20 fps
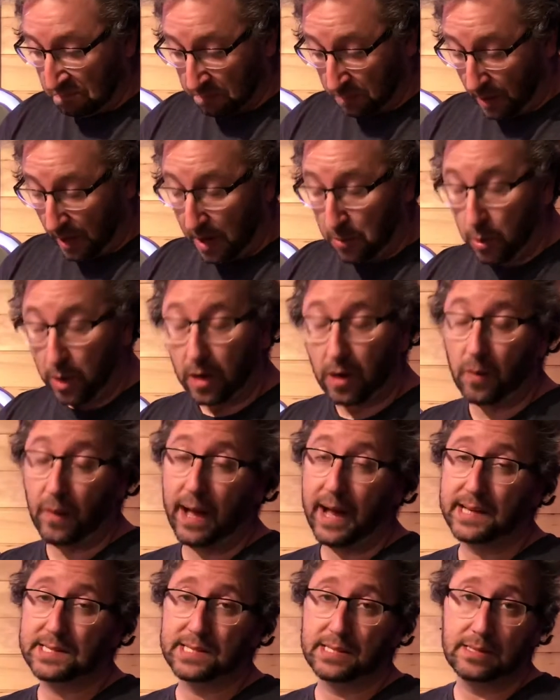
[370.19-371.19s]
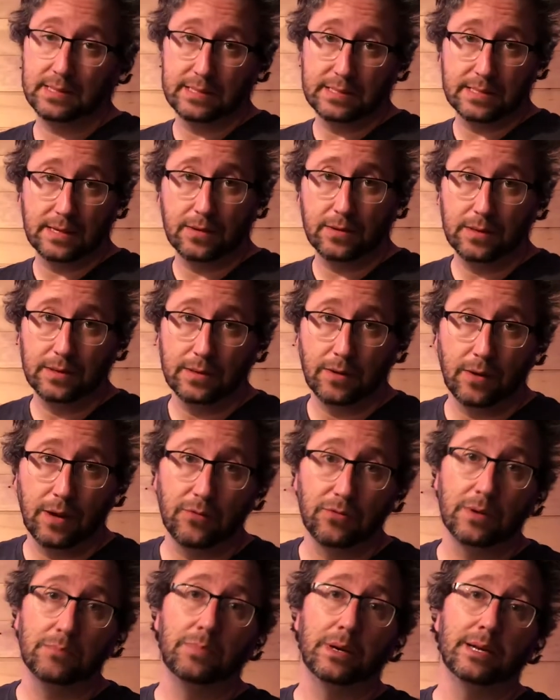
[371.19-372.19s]
I wear glasses, so you know
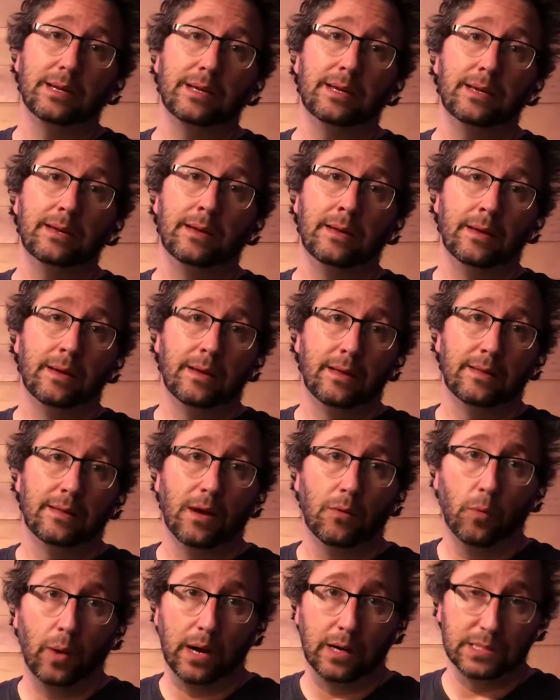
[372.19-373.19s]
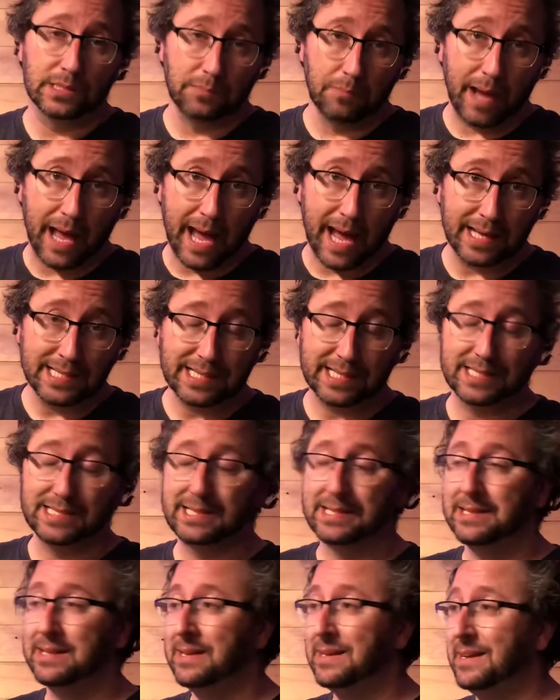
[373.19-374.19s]
everybody that wears
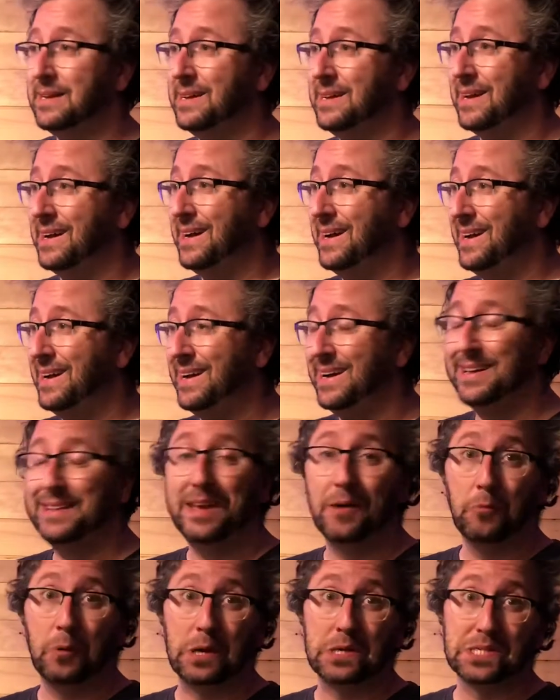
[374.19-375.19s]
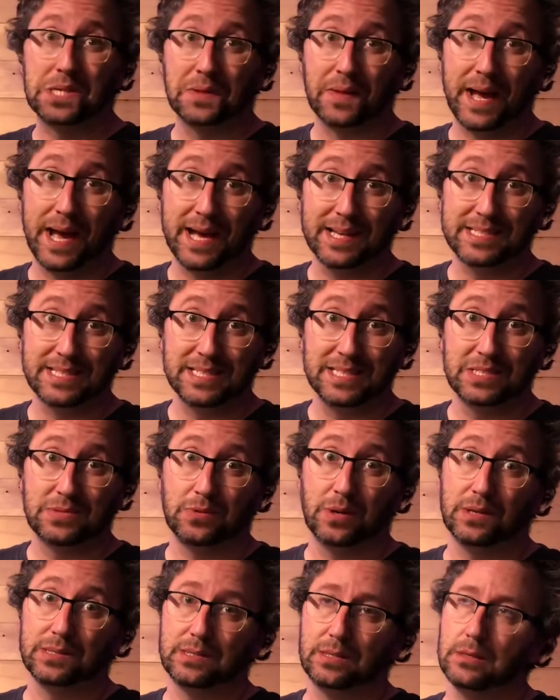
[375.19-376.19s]
masks, that wears glasses, we're
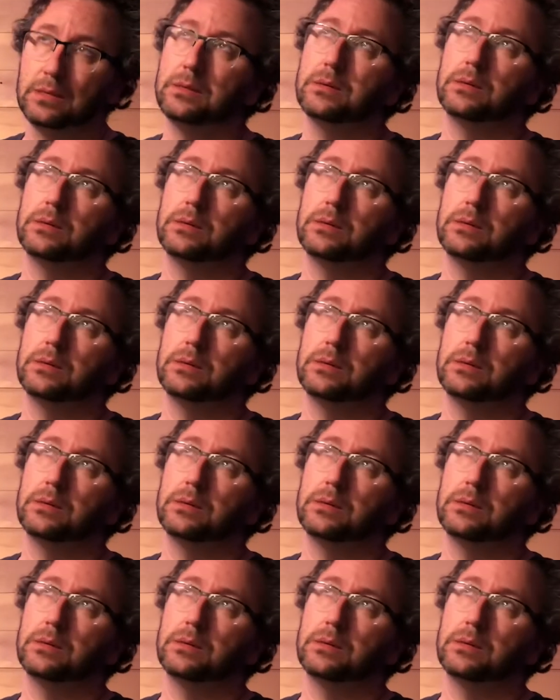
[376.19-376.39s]
all saying,